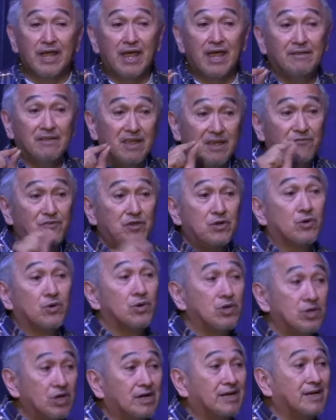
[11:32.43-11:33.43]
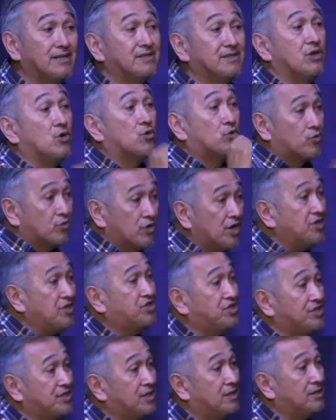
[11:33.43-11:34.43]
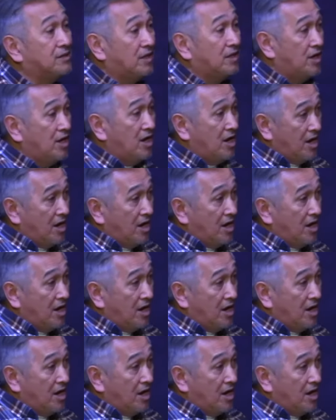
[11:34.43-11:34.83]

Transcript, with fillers: And if you look at the original